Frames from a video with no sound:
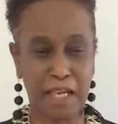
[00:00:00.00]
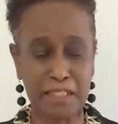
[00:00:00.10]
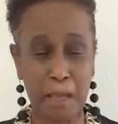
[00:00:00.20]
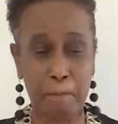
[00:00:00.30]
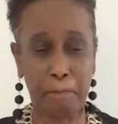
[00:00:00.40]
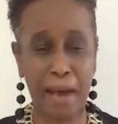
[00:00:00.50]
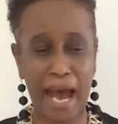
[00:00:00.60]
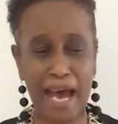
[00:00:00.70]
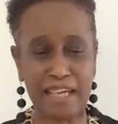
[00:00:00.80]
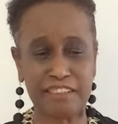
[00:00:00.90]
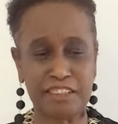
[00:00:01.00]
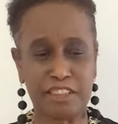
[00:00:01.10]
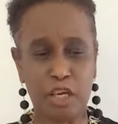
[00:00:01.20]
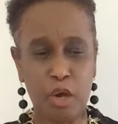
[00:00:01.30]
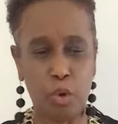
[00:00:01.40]
The
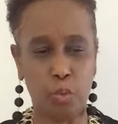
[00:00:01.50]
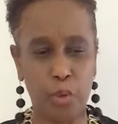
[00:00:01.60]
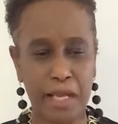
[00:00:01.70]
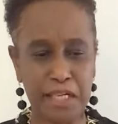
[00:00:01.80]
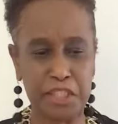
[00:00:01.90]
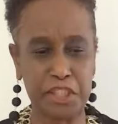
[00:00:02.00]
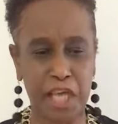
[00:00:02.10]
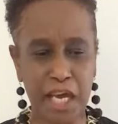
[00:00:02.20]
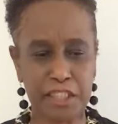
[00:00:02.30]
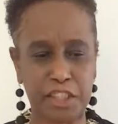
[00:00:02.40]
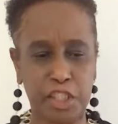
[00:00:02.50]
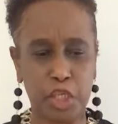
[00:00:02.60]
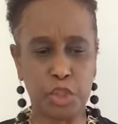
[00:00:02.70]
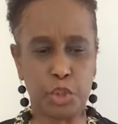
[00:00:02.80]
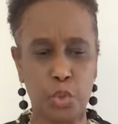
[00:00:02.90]
past will not
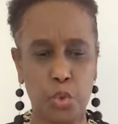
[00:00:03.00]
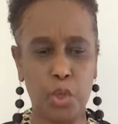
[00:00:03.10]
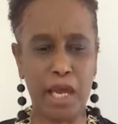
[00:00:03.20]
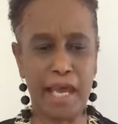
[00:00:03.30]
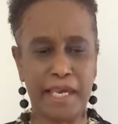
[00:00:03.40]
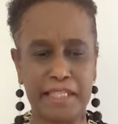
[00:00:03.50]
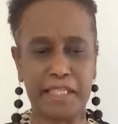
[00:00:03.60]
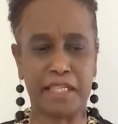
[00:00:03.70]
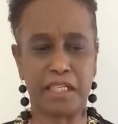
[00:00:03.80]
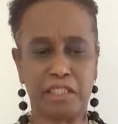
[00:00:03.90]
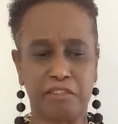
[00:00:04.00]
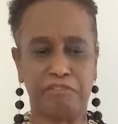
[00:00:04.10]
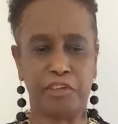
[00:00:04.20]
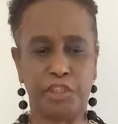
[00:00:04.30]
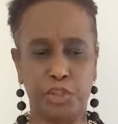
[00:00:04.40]
do any good
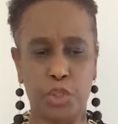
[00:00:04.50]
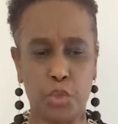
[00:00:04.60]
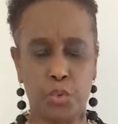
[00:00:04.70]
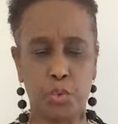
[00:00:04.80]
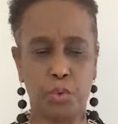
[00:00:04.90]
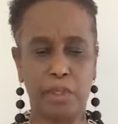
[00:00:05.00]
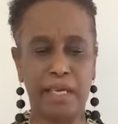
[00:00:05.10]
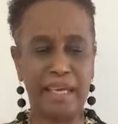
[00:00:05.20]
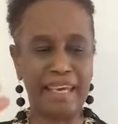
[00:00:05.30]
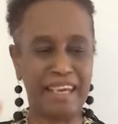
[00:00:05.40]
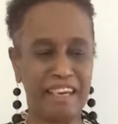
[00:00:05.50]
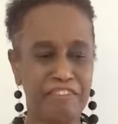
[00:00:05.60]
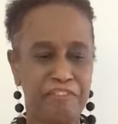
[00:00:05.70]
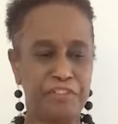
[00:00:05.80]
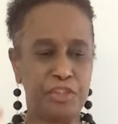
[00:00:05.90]
for you
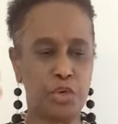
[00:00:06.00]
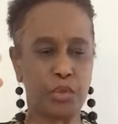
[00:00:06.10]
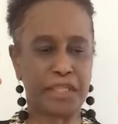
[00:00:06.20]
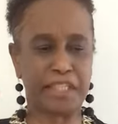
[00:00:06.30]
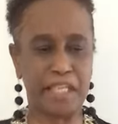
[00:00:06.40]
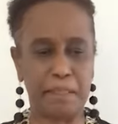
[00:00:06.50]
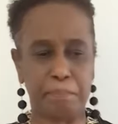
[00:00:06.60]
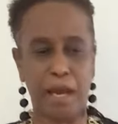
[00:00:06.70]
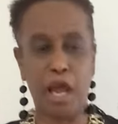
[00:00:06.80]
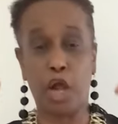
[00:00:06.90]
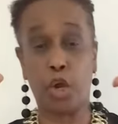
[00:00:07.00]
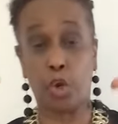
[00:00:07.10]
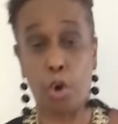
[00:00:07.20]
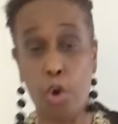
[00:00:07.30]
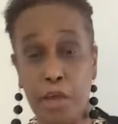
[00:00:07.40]
if you keep
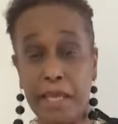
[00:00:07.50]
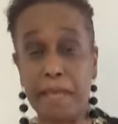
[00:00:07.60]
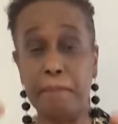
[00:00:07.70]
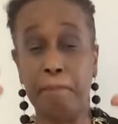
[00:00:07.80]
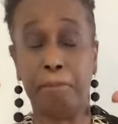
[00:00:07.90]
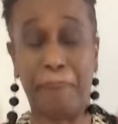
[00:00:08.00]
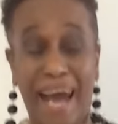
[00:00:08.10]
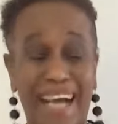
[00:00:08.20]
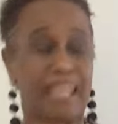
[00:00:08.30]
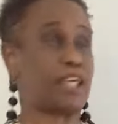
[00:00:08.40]
going back.